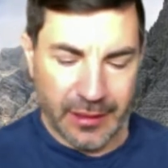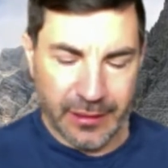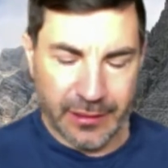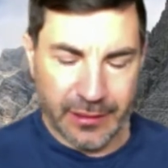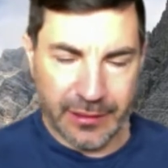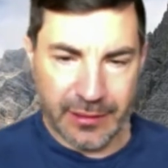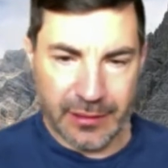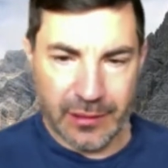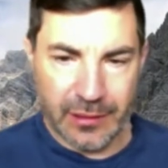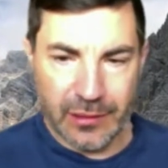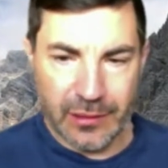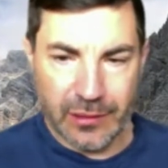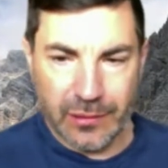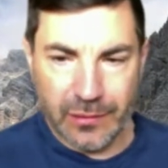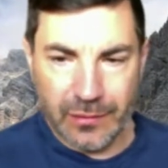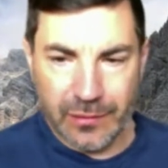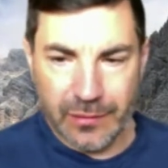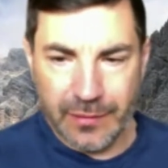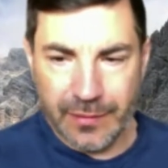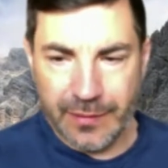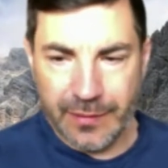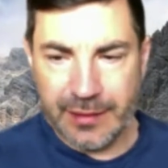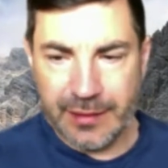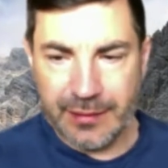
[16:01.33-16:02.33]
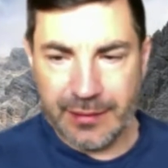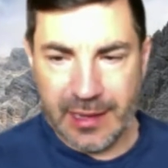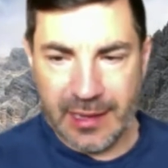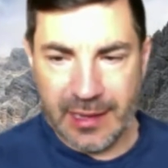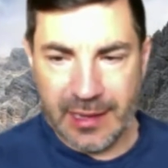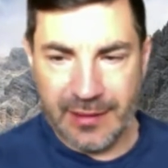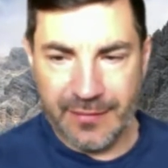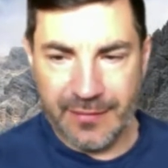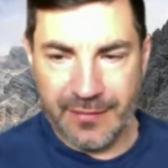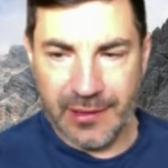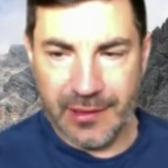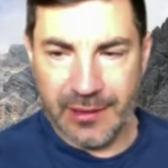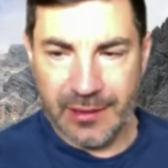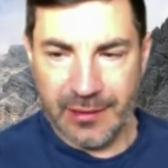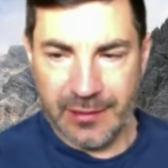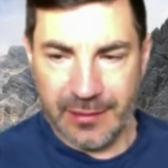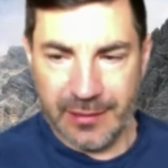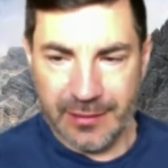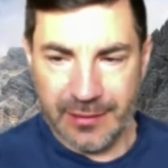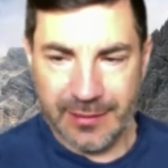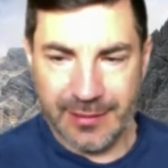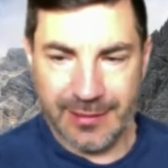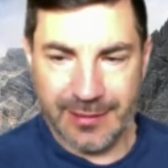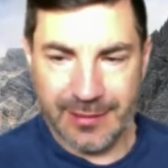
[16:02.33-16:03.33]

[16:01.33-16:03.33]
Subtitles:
So that's kind of a,